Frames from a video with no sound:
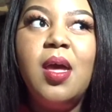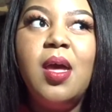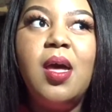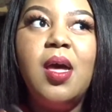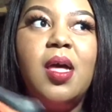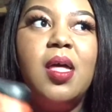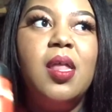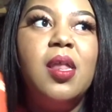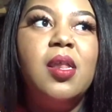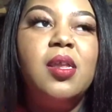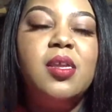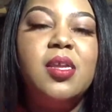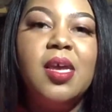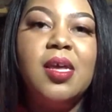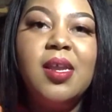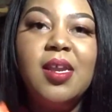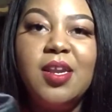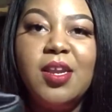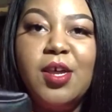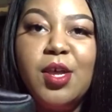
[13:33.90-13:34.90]

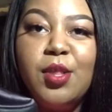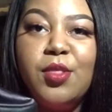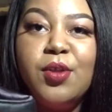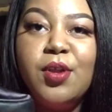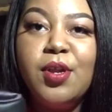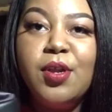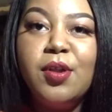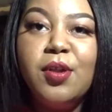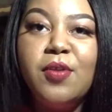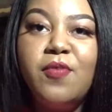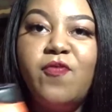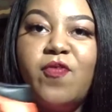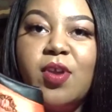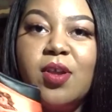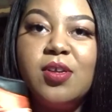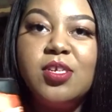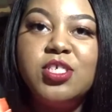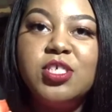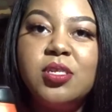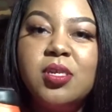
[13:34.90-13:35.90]
yet another
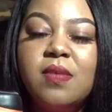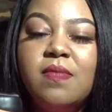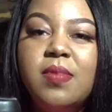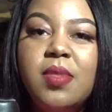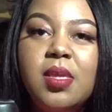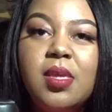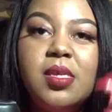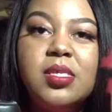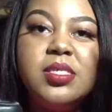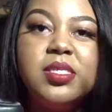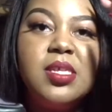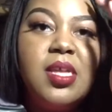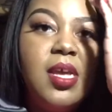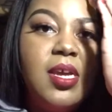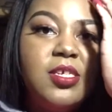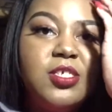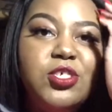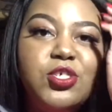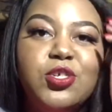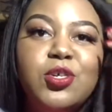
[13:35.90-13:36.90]
version of these
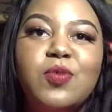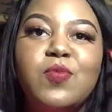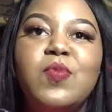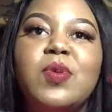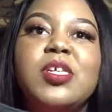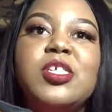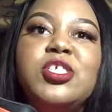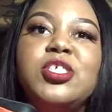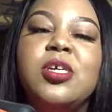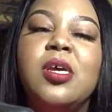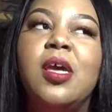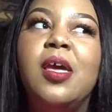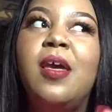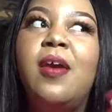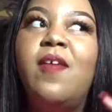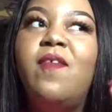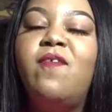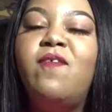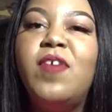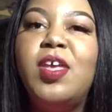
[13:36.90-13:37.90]
next year, which
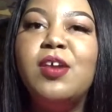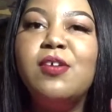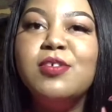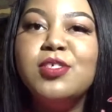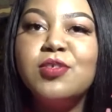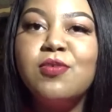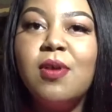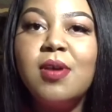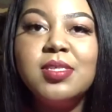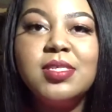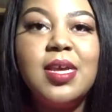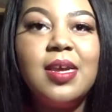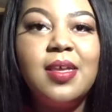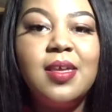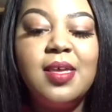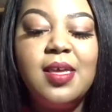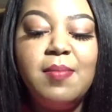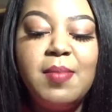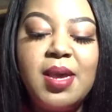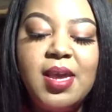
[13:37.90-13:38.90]
fingers crossed I can
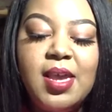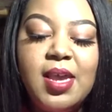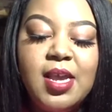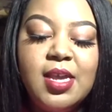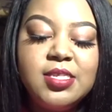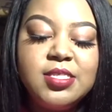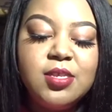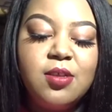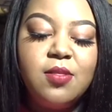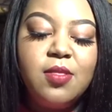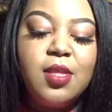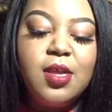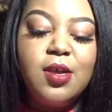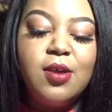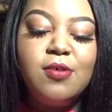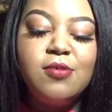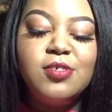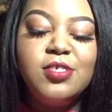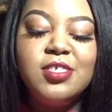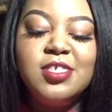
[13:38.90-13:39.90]
get my hands on
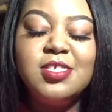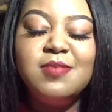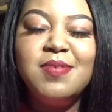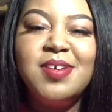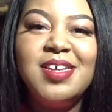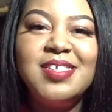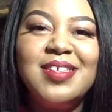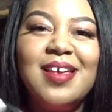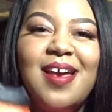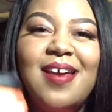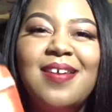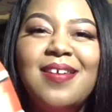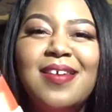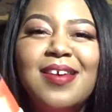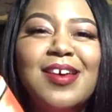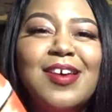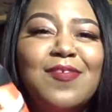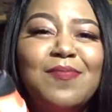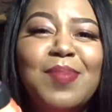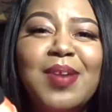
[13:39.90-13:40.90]
those, just because I
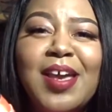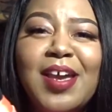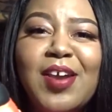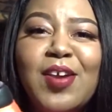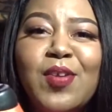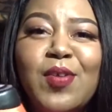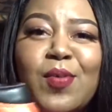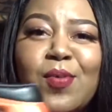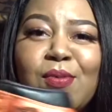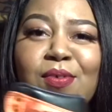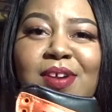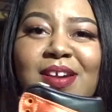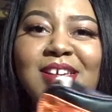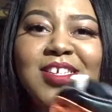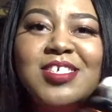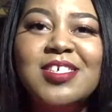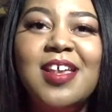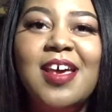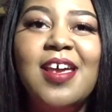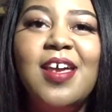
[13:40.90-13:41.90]
love black and
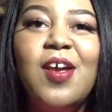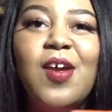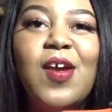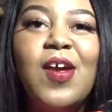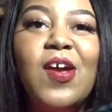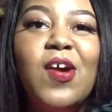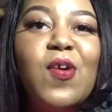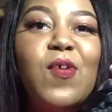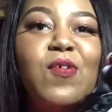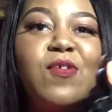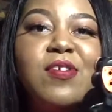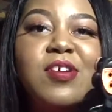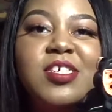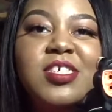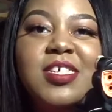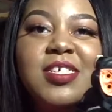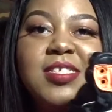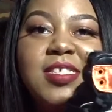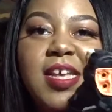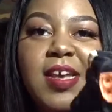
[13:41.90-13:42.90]
orange. Like, orange
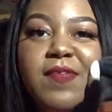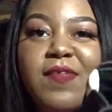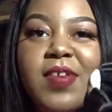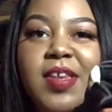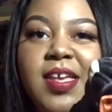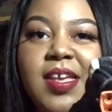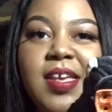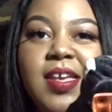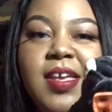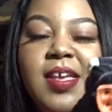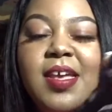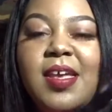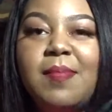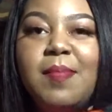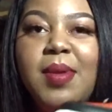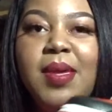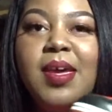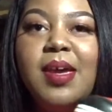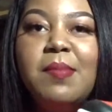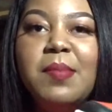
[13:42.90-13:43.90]
has definitely
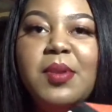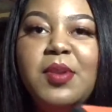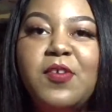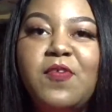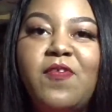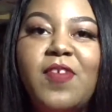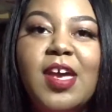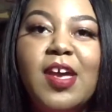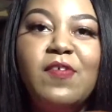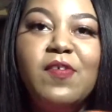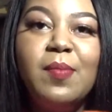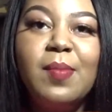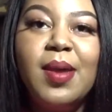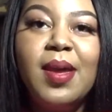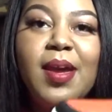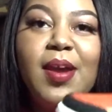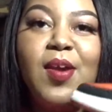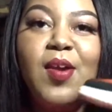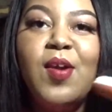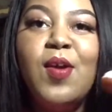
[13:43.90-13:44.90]
become a new fave of
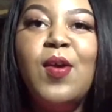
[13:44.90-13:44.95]
mine.